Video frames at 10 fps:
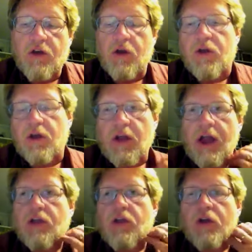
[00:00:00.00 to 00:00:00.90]
using
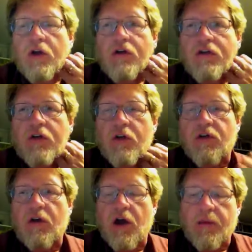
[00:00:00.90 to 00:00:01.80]
Lance Gerstner
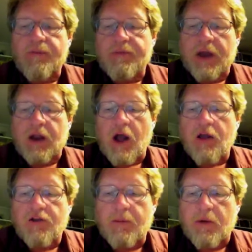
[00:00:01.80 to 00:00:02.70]
as our
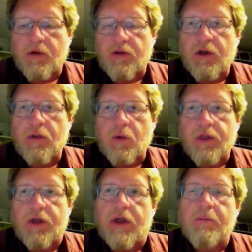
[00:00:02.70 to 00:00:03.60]
technology person,
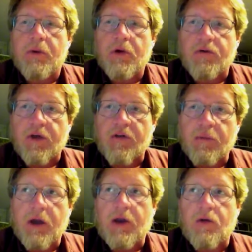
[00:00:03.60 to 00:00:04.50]
with the input of
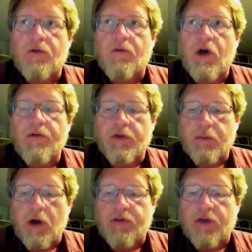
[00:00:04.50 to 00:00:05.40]
everybody who's involved in this
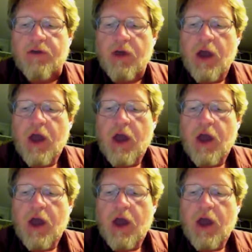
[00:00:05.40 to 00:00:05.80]
process,